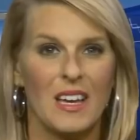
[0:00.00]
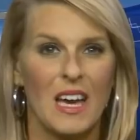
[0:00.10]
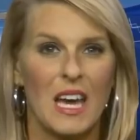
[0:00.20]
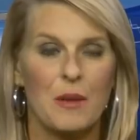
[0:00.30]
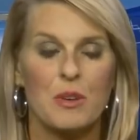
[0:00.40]

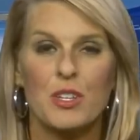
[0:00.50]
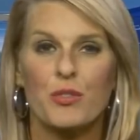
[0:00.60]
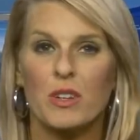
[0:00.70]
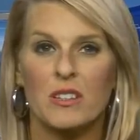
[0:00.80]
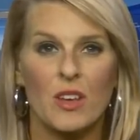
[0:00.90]
And a
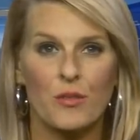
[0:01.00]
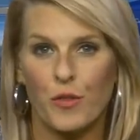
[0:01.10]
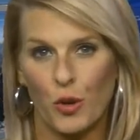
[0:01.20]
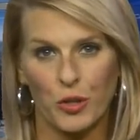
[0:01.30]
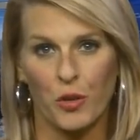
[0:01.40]
mystery is
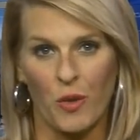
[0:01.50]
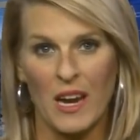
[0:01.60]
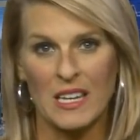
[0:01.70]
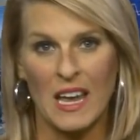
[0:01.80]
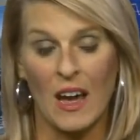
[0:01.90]
unfolding
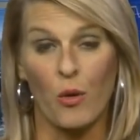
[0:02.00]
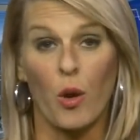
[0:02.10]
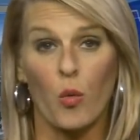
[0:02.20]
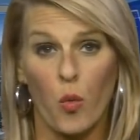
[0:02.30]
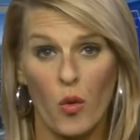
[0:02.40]
right now.
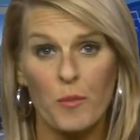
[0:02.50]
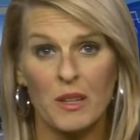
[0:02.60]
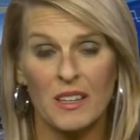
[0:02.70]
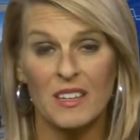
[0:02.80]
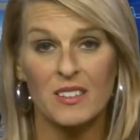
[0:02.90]
Aurora
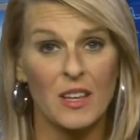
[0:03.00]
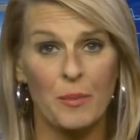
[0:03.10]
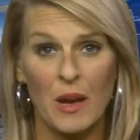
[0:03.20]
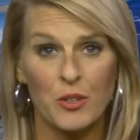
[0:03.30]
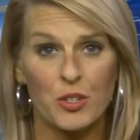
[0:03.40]
Police
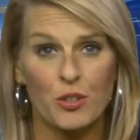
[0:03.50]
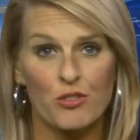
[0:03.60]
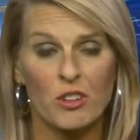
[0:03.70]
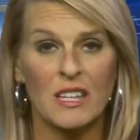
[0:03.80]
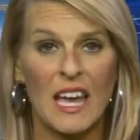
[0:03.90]
about to
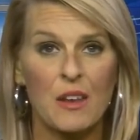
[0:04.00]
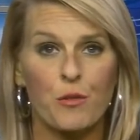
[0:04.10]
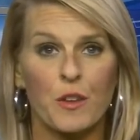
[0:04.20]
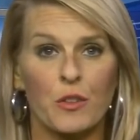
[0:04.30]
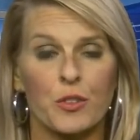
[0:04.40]
search a
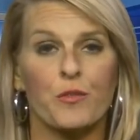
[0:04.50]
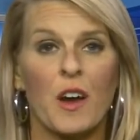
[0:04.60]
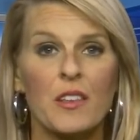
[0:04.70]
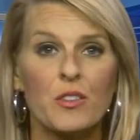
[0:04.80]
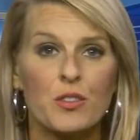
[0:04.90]
landfill to
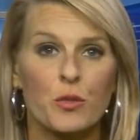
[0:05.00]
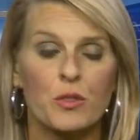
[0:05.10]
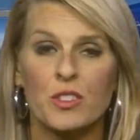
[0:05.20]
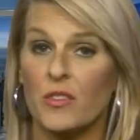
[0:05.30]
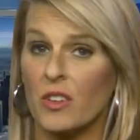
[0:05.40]
find the
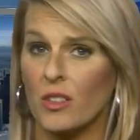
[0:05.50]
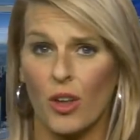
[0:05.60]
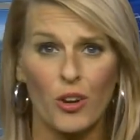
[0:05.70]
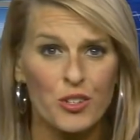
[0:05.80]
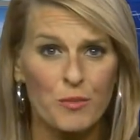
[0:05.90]
source of a
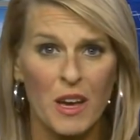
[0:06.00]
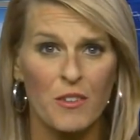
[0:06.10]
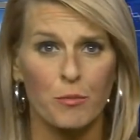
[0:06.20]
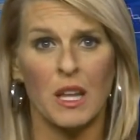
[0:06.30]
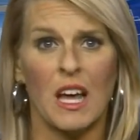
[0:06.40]
large amount
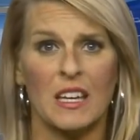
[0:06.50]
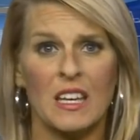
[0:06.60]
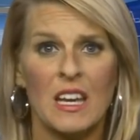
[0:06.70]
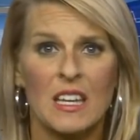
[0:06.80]
of blood.